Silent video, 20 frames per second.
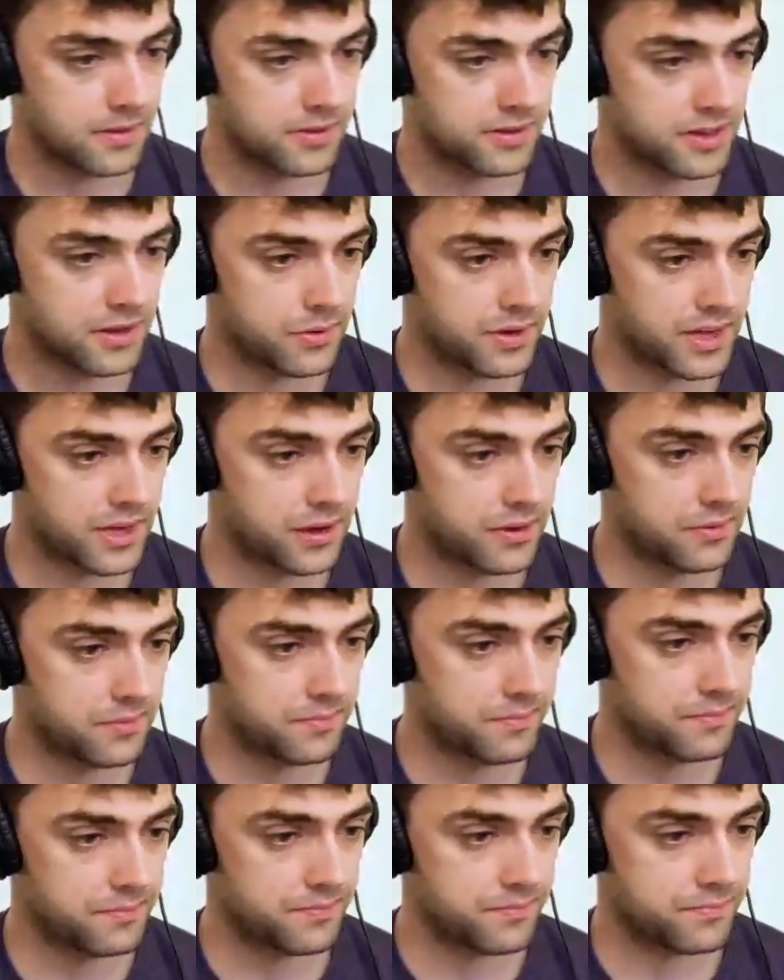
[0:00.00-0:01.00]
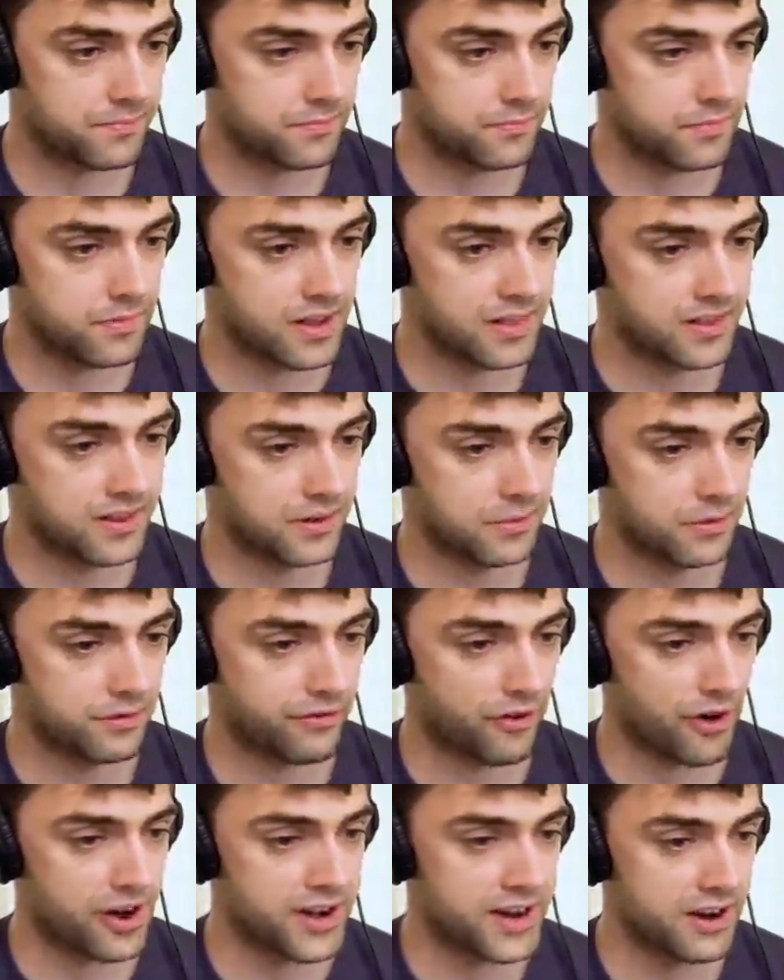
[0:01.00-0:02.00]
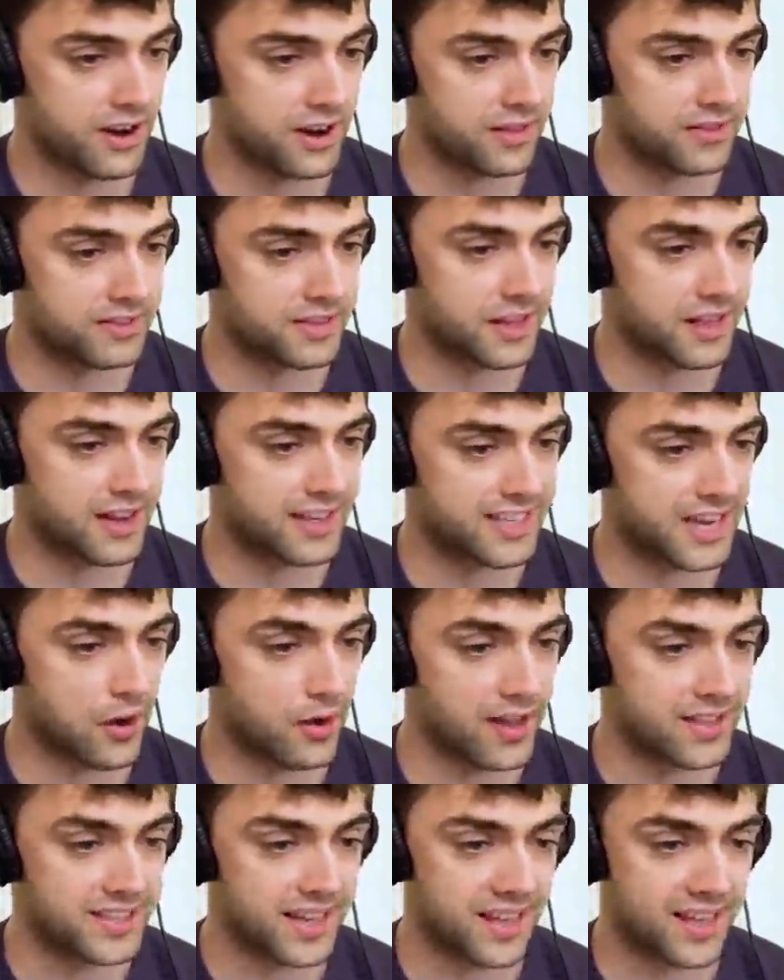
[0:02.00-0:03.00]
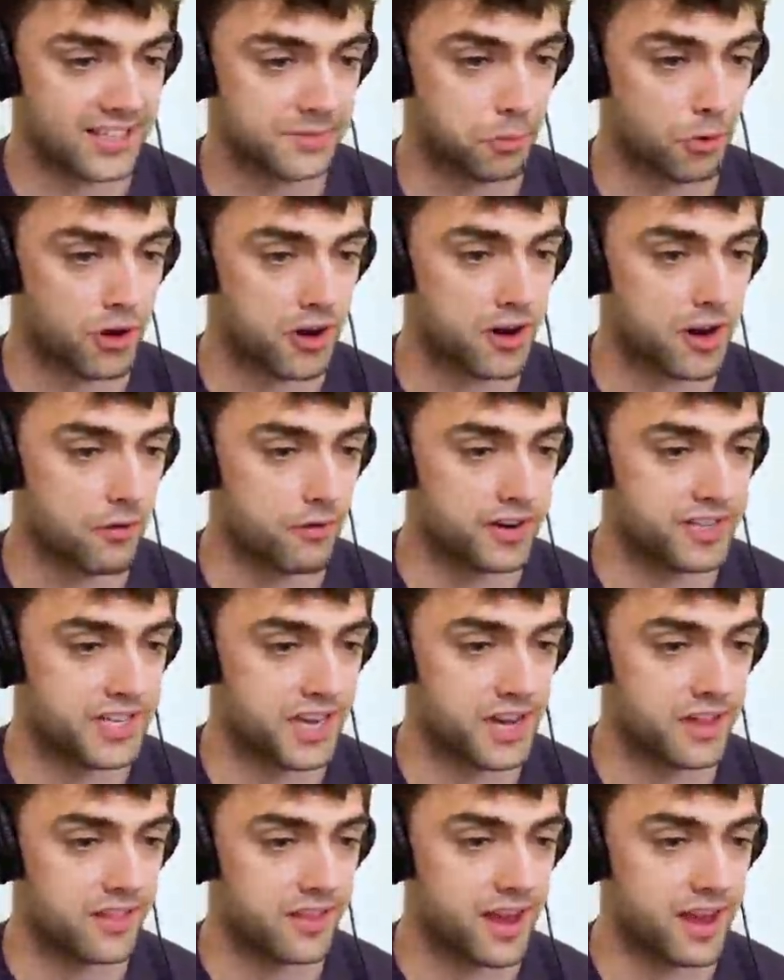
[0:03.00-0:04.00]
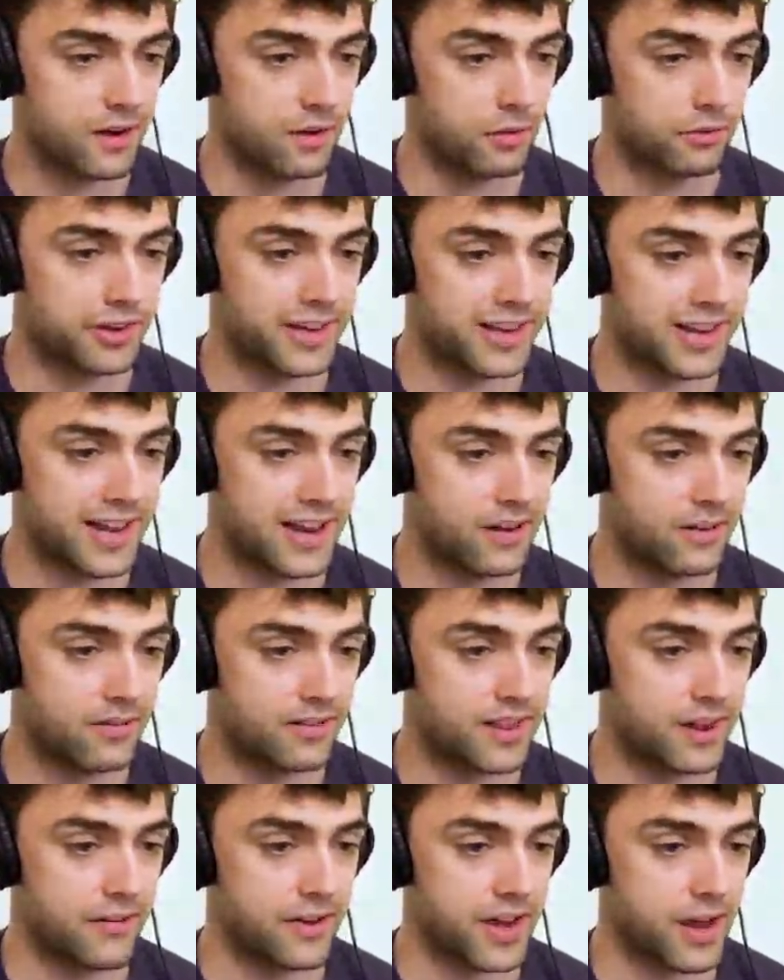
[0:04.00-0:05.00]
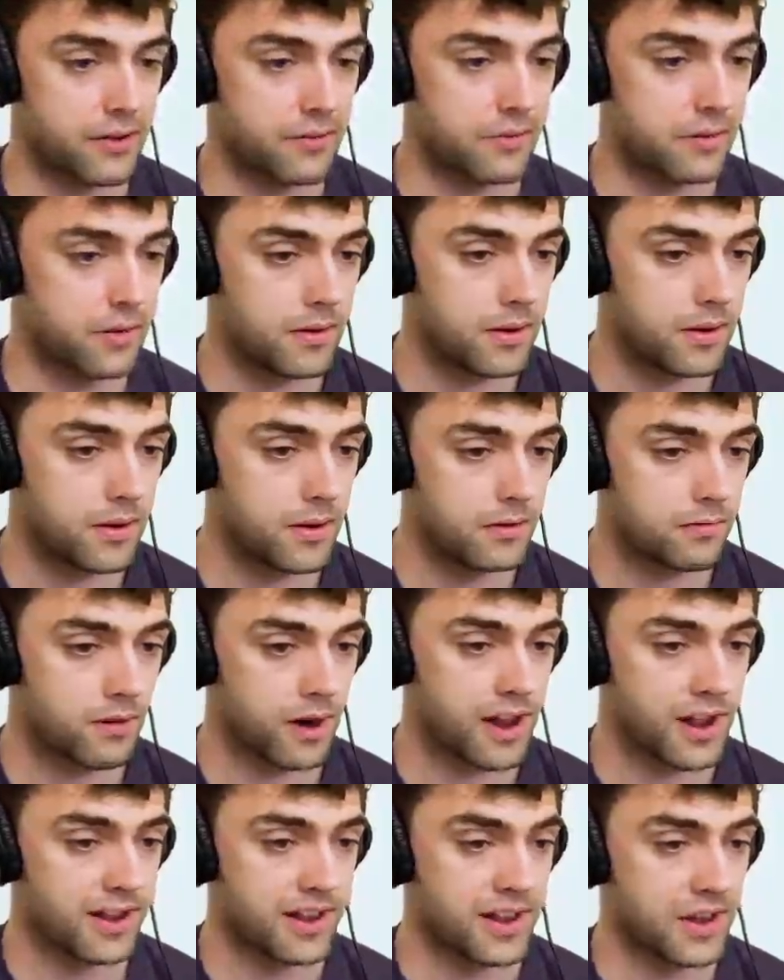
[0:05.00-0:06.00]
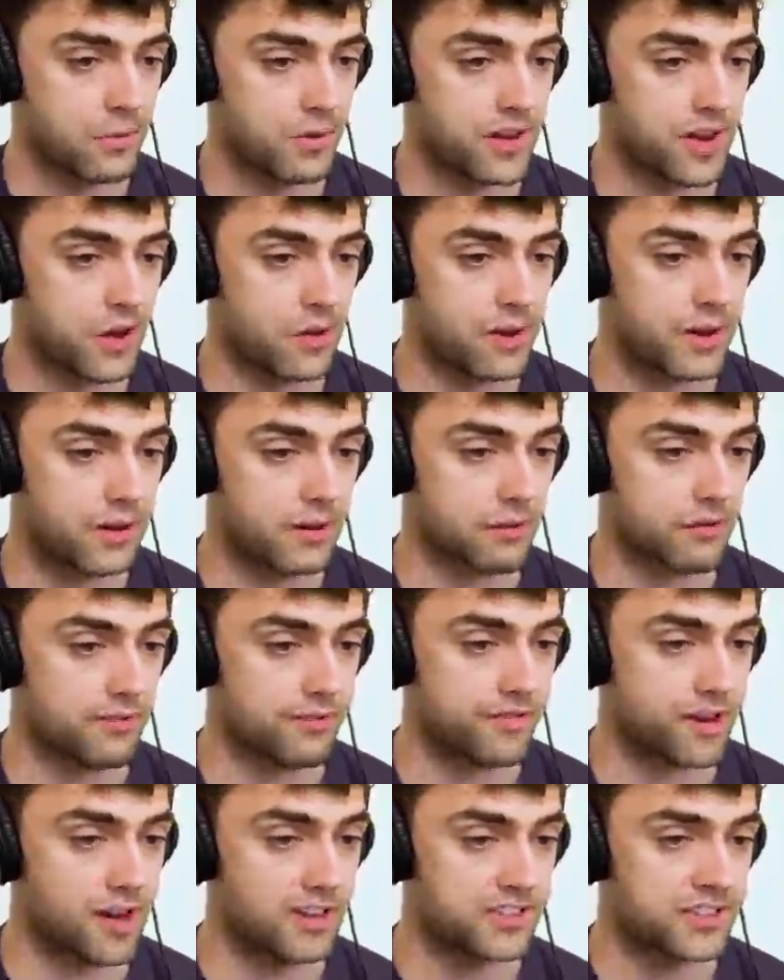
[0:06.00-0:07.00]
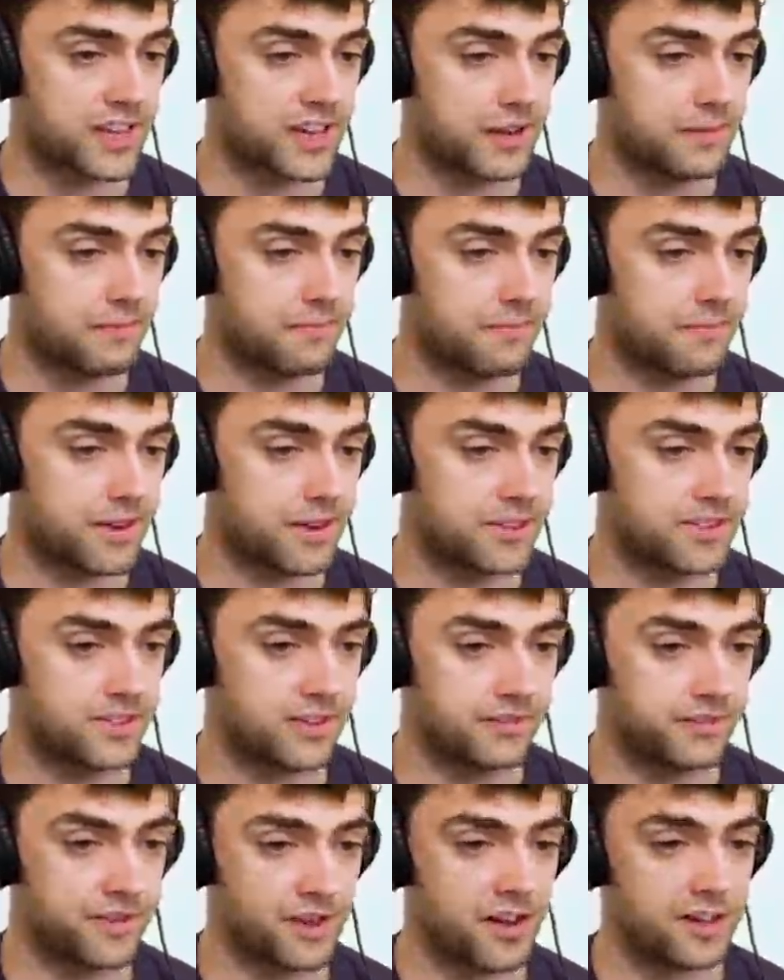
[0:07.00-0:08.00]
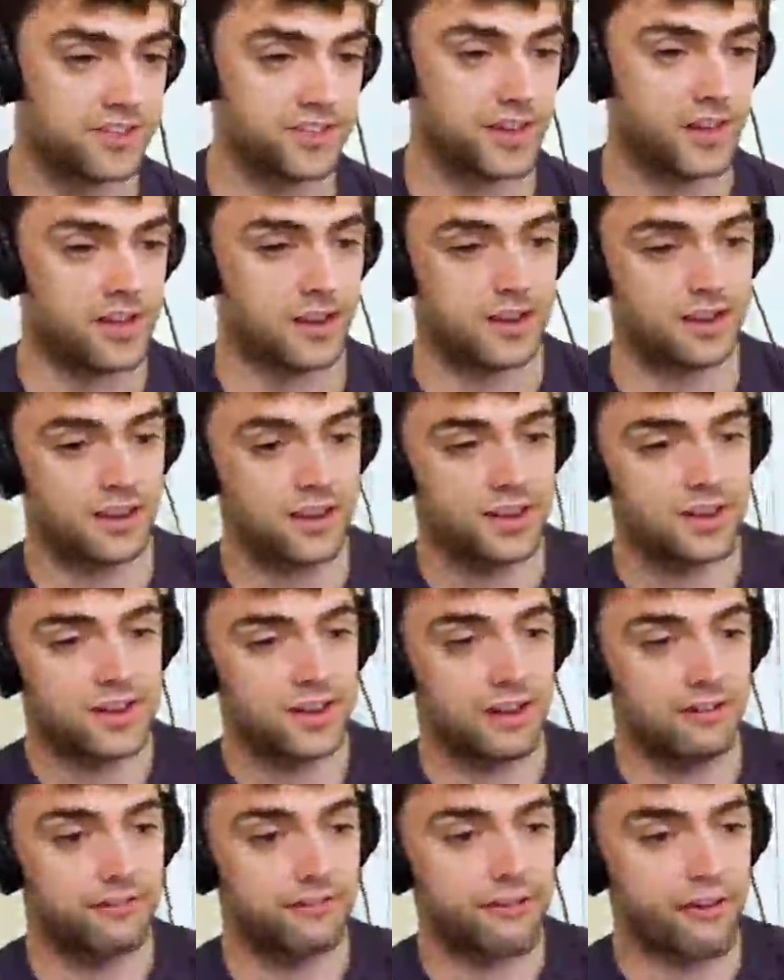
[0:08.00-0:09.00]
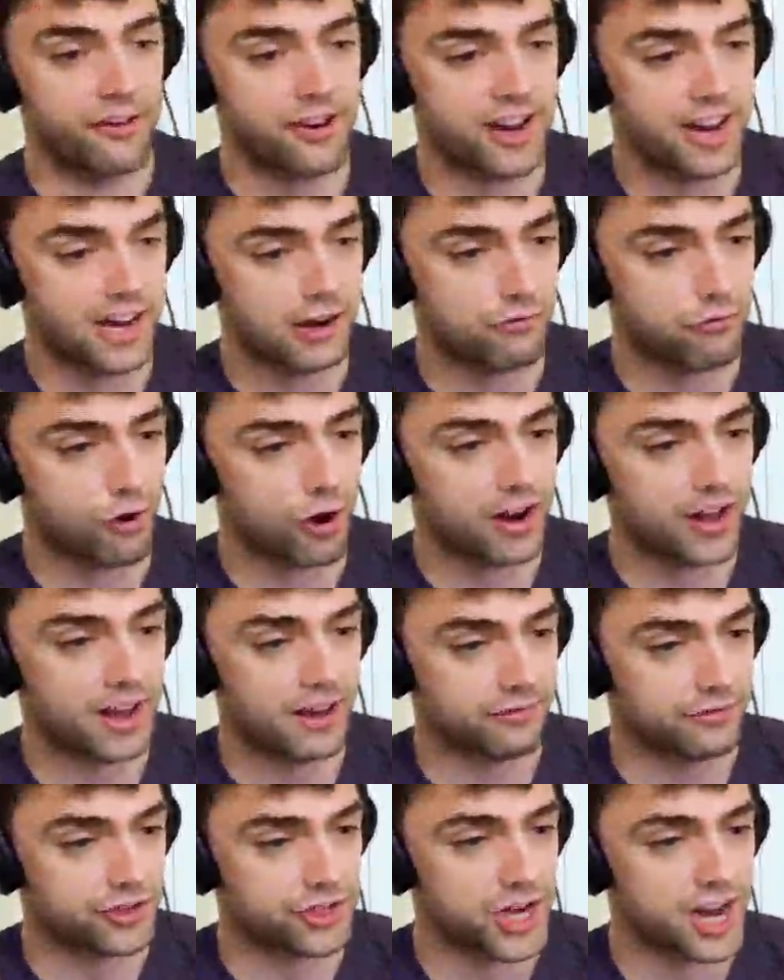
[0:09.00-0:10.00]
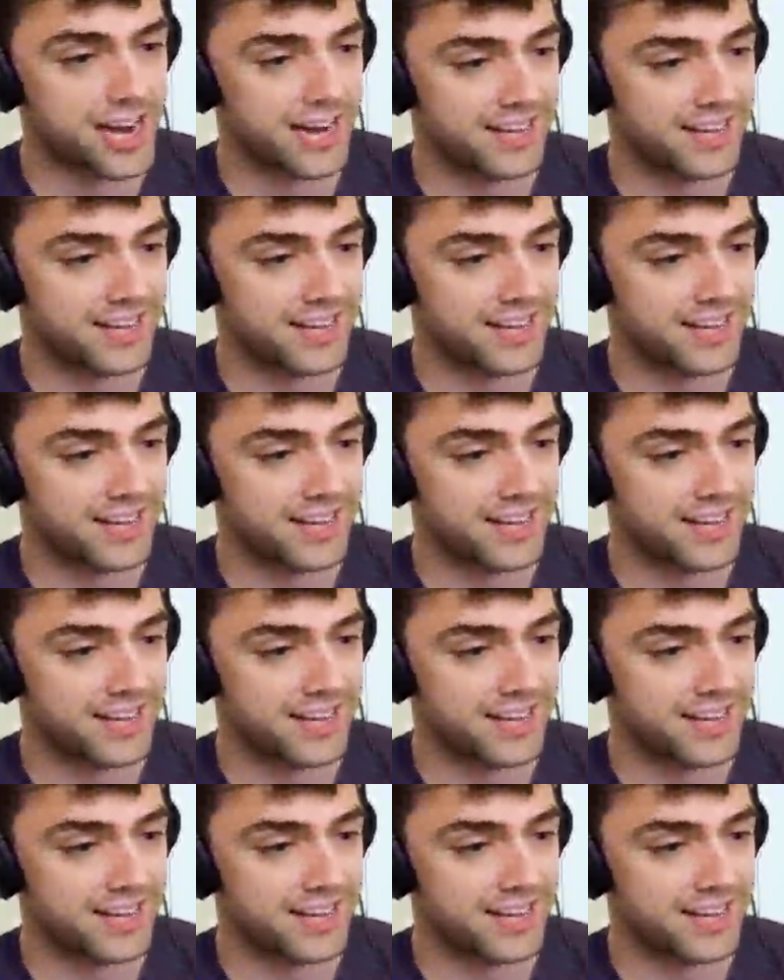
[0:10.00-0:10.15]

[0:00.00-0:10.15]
Here we go. And we're very near. So that tail head's out. That's point of no return there, or nearly out. There we go. Right, and here we're going faster, faster, faster. I've very nearly run out of jack.